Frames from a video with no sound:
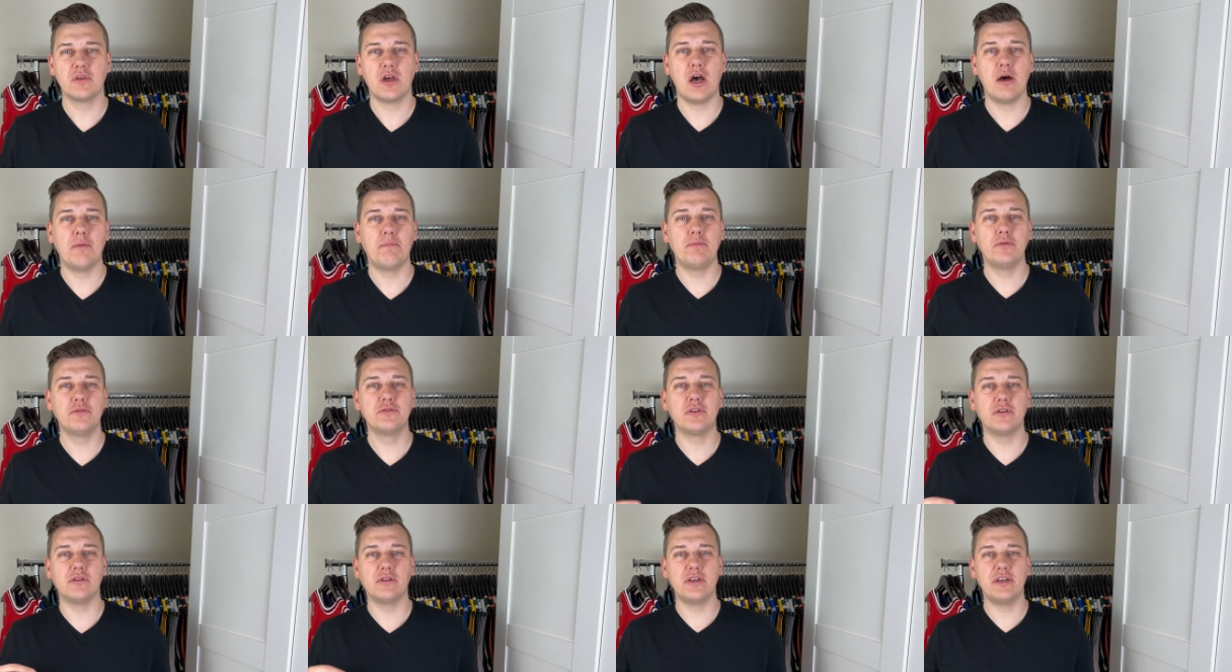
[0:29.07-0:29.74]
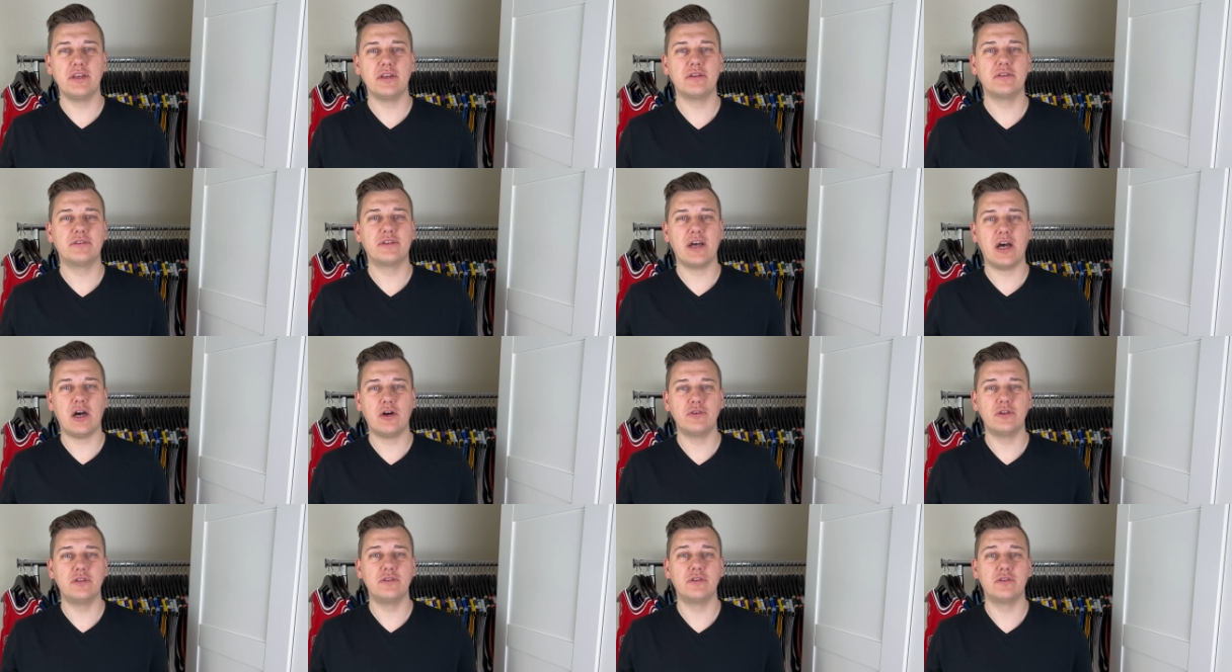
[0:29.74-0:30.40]
I'll put a link
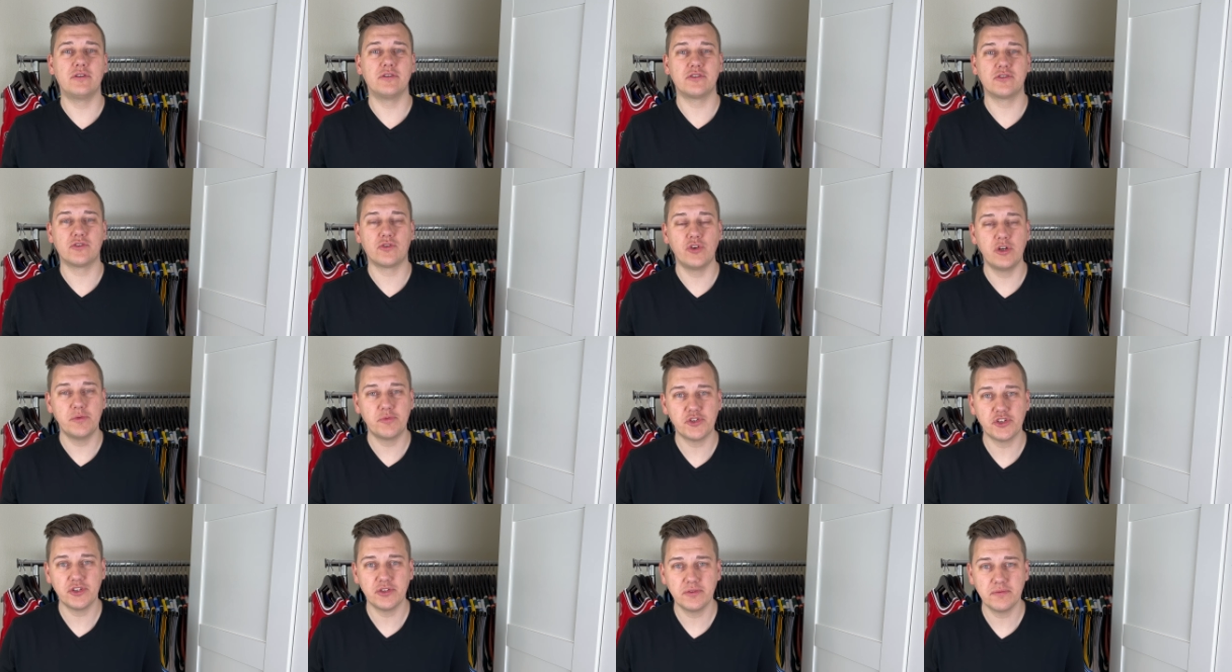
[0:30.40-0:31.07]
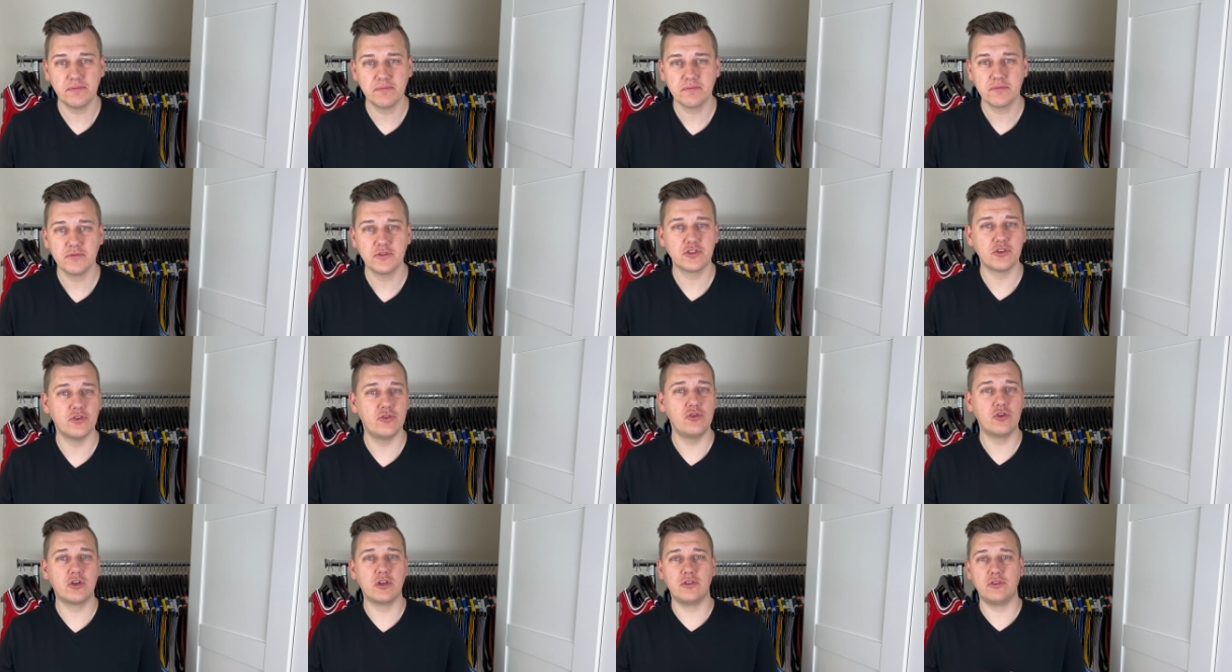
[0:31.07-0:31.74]
down in the description so
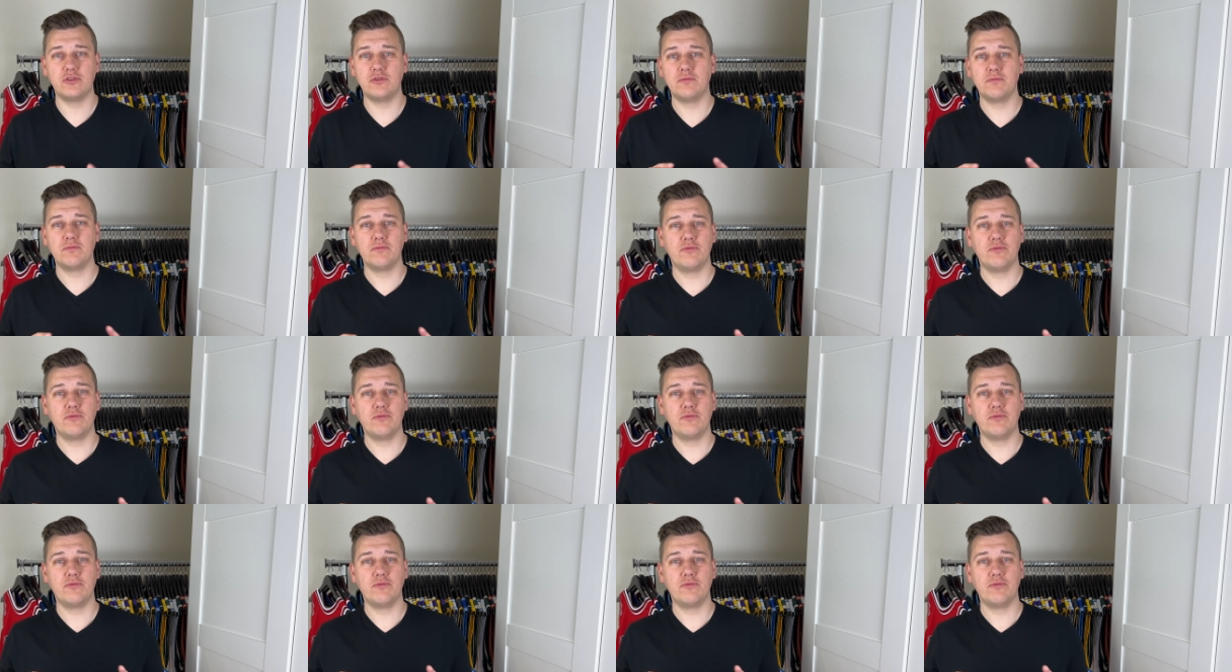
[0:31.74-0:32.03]
you can